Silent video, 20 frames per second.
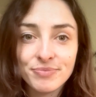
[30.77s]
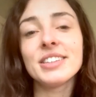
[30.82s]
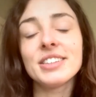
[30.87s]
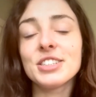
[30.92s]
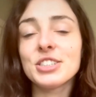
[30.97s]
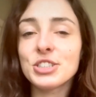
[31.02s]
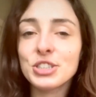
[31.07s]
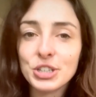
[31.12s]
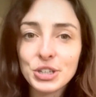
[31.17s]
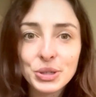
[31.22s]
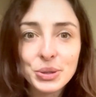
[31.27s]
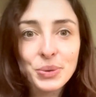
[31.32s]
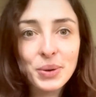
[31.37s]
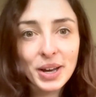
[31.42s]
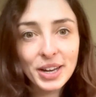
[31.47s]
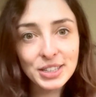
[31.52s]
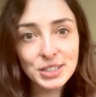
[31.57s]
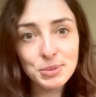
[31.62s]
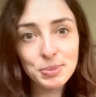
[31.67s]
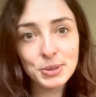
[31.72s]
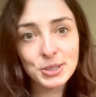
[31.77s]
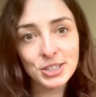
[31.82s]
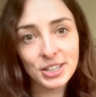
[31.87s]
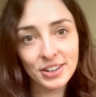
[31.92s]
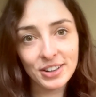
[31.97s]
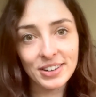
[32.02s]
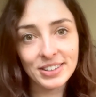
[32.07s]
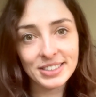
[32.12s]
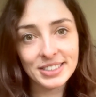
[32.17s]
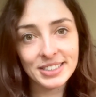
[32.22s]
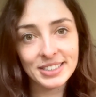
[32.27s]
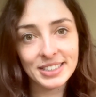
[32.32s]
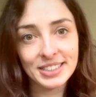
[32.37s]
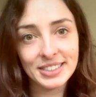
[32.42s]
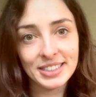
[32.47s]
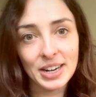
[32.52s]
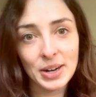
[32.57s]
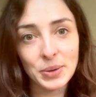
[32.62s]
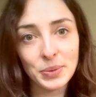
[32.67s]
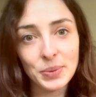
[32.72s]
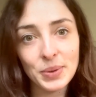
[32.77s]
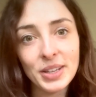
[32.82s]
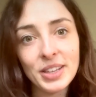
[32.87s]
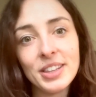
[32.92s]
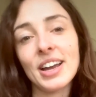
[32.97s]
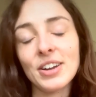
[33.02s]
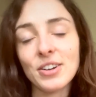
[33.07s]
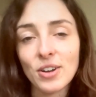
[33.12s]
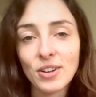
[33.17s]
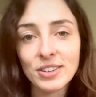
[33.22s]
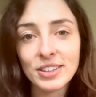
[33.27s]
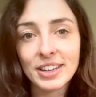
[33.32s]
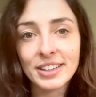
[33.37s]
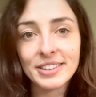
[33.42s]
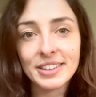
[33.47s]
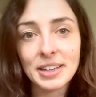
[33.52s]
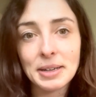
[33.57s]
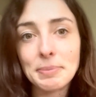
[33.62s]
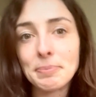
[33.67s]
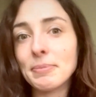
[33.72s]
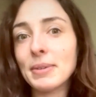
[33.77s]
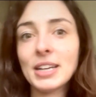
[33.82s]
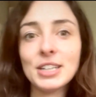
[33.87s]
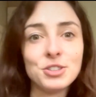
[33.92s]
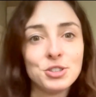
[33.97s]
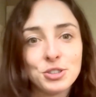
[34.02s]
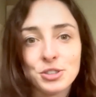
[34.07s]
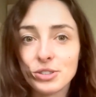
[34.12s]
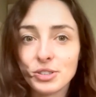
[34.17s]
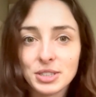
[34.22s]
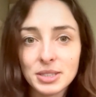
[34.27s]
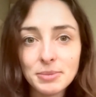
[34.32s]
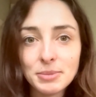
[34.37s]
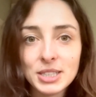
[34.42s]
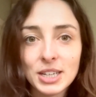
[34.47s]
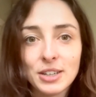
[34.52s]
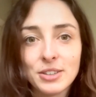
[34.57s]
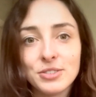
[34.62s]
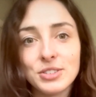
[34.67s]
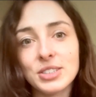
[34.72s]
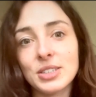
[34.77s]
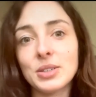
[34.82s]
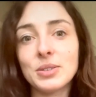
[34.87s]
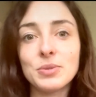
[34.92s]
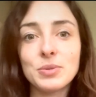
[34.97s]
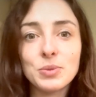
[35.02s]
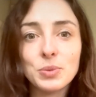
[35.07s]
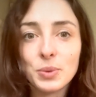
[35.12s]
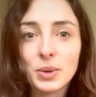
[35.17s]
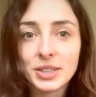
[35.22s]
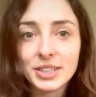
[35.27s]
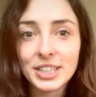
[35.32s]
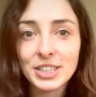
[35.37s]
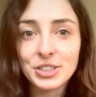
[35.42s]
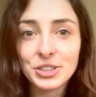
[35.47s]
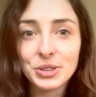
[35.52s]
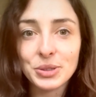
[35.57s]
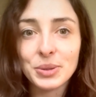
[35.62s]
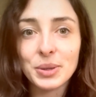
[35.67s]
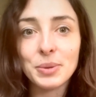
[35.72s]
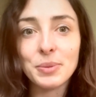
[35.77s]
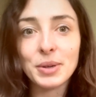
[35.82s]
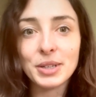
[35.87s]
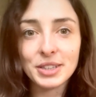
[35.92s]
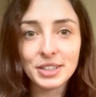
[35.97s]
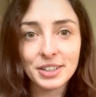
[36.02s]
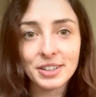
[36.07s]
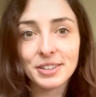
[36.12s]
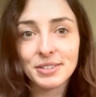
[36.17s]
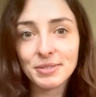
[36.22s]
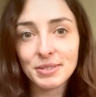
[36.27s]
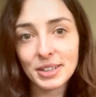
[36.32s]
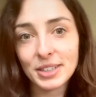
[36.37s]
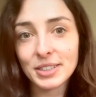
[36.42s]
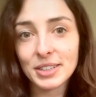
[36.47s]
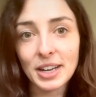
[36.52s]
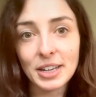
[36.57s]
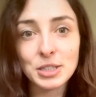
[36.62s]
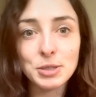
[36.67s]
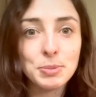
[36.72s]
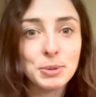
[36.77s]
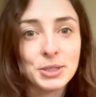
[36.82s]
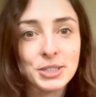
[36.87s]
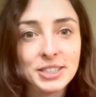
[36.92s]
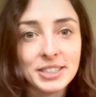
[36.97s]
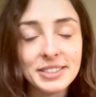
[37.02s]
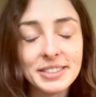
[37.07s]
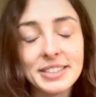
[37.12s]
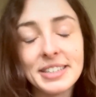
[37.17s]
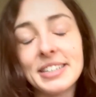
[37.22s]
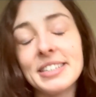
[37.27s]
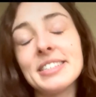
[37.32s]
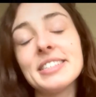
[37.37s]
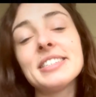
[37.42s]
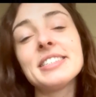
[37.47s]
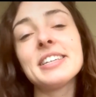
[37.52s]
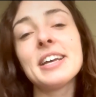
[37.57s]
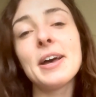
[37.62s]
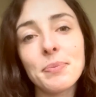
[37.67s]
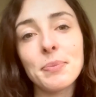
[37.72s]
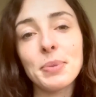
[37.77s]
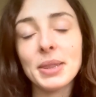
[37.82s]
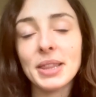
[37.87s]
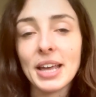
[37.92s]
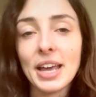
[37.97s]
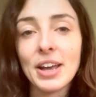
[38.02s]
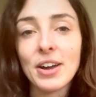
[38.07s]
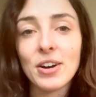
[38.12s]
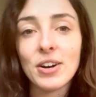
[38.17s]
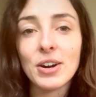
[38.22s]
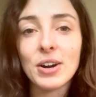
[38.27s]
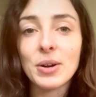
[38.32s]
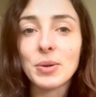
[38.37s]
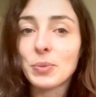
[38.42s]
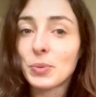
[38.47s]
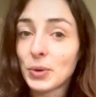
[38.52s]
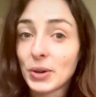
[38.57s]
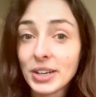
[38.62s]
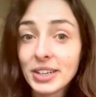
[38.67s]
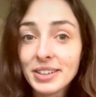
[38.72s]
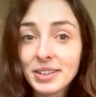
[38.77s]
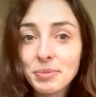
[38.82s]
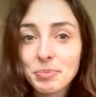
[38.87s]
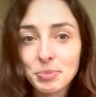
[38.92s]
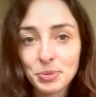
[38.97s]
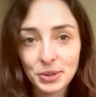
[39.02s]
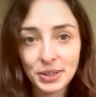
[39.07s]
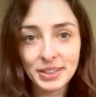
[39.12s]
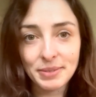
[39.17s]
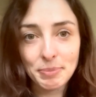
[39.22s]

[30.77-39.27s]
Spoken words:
The two experts I got to sit down with, and I'll let them introduce themselves and what they do and what their expertise is. But they are one, Brin